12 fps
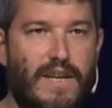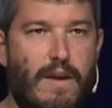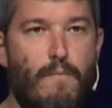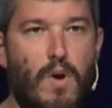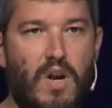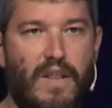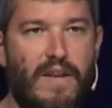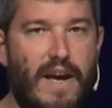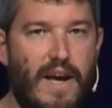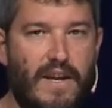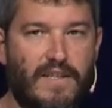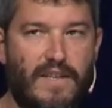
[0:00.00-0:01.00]
say,
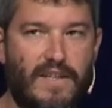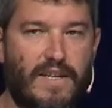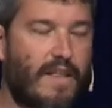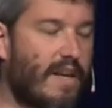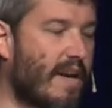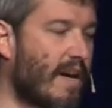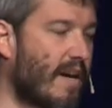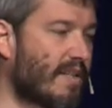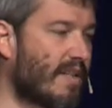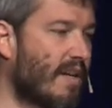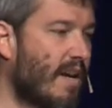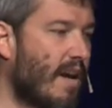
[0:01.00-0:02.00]
monetize these
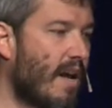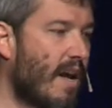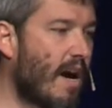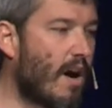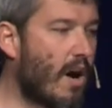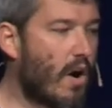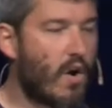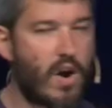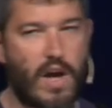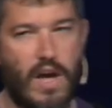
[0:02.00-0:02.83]
ideas, or